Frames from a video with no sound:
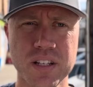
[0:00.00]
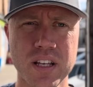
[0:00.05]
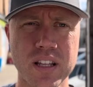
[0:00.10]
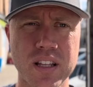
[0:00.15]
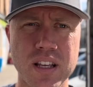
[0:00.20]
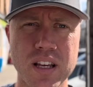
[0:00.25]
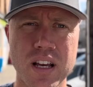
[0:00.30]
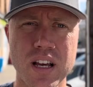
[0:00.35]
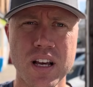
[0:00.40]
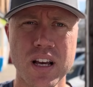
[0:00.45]

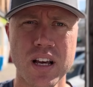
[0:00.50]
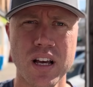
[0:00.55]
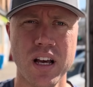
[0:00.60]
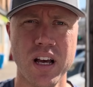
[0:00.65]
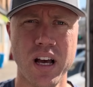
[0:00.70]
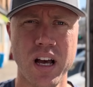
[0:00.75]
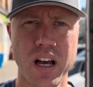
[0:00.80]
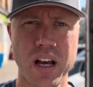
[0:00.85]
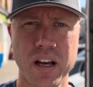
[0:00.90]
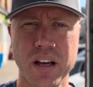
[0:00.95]
and
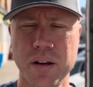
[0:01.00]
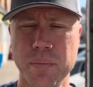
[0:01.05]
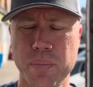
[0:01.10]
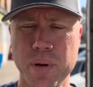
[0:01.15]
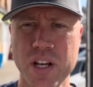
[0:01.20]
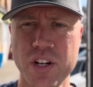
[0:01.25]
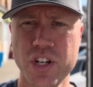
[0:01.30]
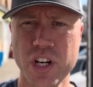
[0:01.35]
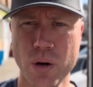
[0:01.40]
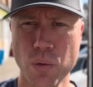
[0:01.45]

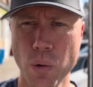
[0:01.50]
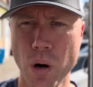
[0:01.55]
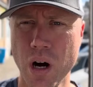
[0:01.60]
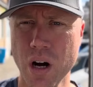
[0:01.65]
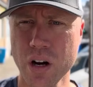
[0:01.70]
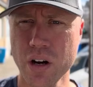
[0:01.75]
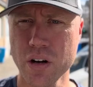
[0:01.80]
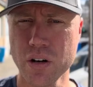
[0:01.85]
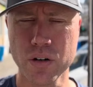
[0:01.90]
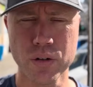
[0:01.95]
PJ
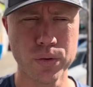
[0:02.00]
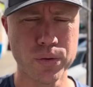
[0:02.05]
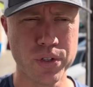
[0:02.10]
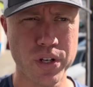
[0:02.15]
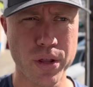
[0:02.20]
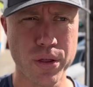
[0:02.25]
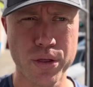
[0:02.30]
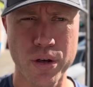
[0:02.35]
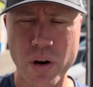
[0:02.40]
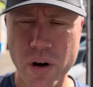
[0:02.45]
Walker, who's
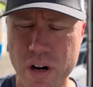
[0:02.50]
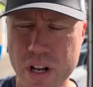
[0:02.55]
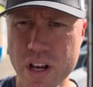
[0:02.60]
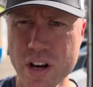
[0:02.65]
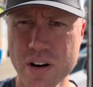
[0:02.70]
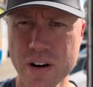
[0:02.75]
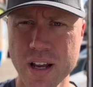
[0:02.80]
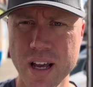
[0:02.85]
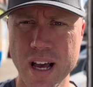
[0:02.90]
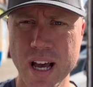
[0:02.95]
a
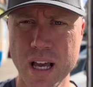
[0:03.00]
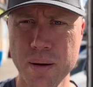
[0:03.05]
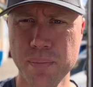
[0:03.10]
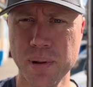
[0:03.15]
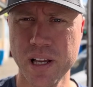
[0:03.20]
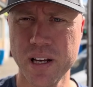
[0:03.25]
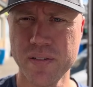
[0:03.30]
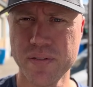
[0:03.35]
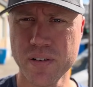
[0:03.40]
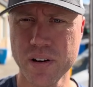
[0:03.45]
third-year guy,
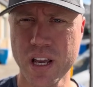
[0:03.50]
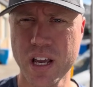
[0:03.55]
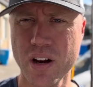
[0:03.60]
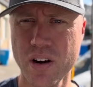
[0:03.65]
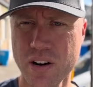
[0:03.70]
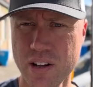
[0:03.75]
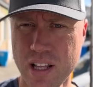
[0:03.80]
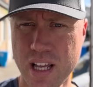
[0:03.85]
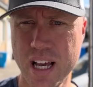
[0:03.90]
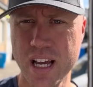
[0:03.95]
played for
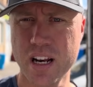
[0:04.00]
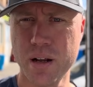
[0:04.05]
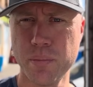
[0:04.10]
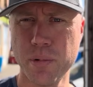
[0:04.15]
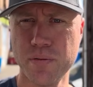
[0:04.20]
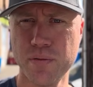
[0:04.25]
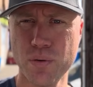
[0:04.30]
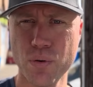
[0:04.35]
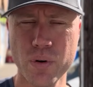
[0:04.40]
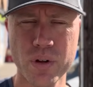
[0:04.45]
Carolina
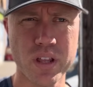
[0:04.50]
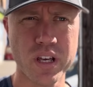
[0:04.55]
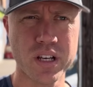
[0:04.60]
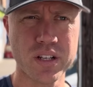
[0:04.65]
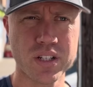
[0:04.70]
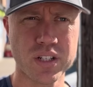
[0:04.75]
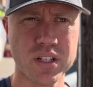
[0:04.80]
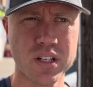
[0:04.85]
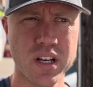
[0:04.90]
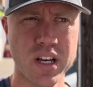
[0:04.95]
before
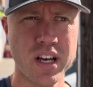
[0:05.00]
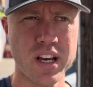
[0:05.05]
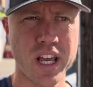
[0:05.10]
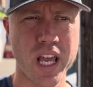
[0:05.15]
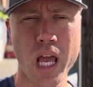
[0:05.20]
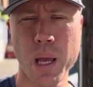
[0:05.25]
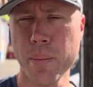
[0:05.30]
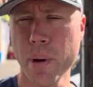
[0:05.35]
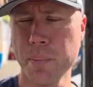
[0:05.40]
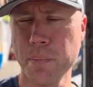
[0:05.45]
this,
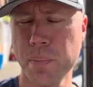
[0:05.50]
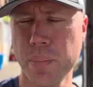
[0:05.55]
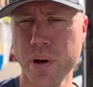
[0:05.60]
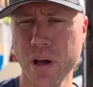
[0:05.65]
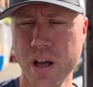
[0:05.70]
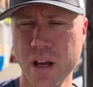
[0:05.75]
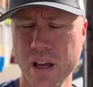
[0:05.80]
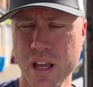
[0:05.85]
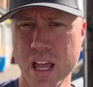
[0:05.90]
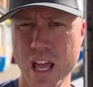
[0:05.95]
came
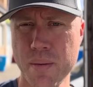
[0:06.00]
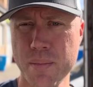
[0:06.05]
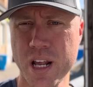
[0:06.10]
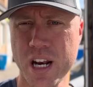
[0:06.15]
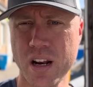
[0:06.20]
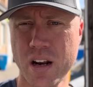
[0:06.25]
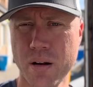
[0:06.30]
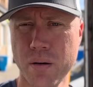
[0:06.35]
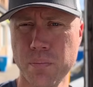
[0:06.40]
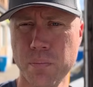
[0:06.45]
in
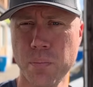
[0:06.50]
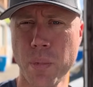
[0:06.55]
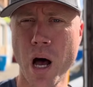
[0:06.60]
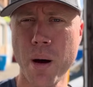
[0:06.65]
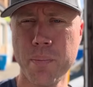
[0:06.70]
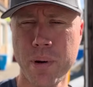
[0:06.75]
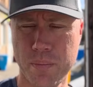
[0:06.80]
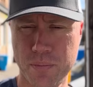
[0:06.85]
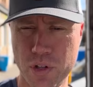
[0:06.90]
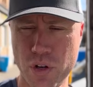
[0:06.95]
and on
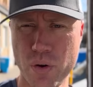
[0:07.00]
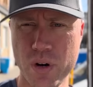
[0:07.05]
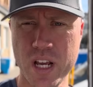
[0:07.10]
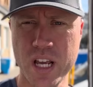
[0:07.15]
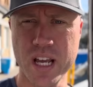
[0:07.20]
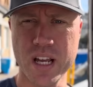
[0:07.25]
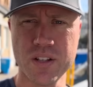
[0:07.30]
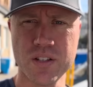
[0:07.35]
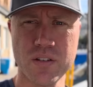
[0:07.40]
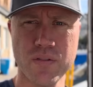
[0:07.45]
mop-up duty
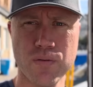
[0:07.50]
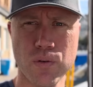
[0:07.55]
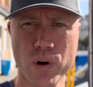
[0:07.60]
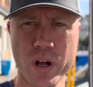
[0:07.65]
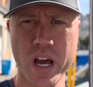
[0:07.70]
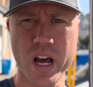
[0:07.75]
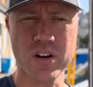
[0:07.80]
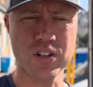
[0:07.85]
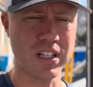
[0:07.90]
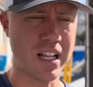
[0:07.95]
against the
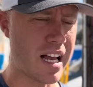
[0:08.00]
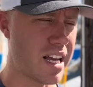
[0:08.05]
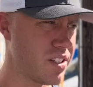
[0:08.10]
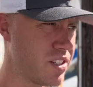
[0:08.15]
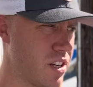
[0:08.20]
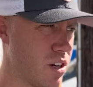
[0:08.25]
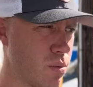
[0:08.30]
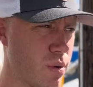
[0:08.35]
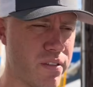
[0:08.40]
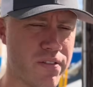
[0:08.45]
49ers
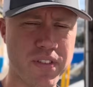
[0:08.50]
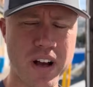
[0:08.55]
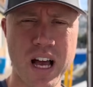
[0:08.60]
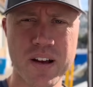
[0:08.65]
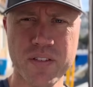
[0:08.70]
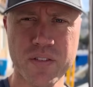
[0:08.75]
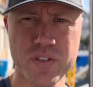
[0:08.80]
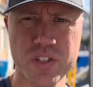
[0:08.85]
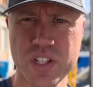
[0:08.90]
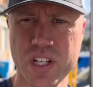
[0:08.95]
last year, went
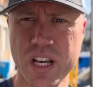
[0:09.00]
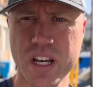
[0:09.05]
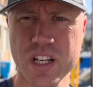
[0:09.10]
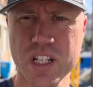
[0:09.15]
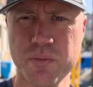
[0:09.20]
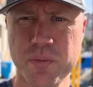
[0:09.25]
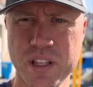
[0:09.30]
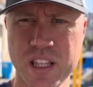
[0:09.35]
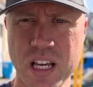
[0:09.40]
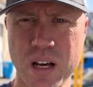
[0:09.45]
5 of
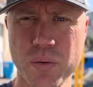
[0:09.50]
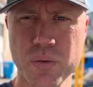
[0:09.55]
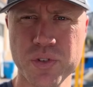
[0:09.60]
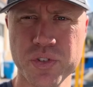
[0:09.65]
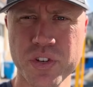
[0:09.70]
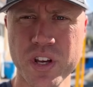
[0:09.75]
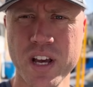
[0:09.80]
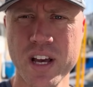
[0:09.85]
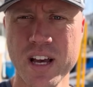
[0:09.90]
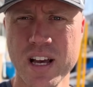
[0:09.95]
6, but that
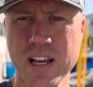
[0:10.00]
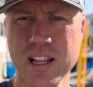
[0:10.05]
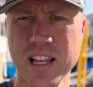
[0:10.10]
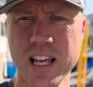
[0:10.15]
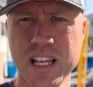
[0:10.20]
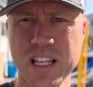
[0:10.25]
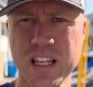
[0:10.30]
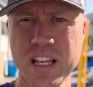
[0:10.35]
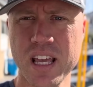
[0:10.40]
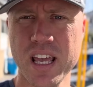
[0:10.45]
was
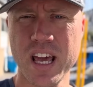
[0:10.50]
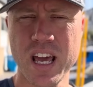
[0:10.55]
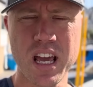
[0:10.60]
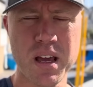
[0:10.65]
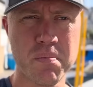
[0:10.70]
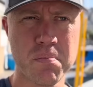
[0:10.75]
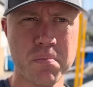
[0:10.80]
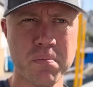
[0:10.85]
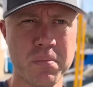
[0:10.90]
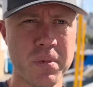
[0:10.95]
late in the
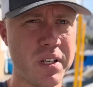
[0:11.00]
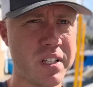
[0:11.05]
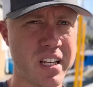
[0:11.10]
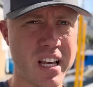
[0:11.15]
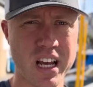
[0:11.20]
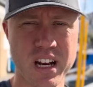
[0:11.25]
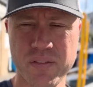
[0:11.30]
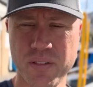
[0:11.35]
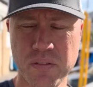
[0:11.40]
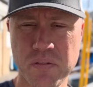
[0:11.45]
game. He's
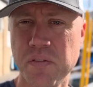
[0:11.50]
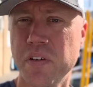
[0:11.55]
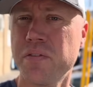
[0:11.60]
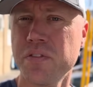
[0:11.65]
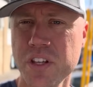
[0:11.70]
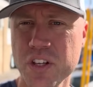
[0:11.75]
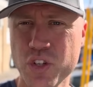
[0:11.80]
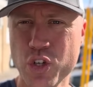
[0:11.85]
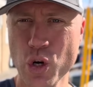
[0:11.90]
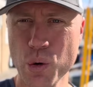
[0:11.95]
kind of a
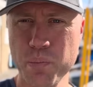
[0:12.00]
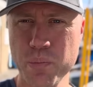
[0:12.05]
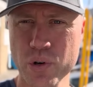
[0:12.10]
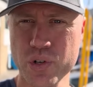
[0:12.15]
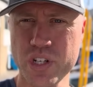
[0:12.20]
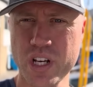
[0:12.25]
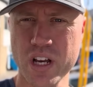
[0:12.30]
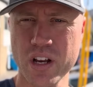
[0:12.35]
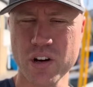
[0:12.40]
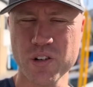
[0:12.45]

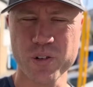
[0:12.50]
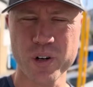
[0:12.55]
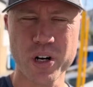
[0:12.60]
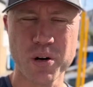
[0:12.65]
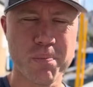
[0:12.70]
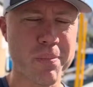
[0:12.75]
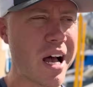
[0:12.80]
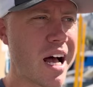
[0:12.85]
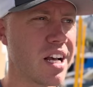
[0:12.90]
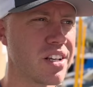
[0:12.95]
52% career
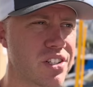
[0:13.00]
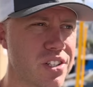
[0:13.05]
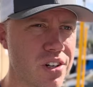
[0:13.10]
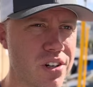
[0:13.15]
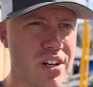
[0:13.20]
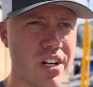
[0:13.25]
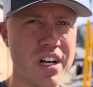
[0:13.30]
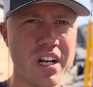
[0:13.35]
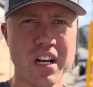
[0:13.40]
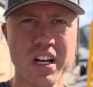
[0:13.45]
passer.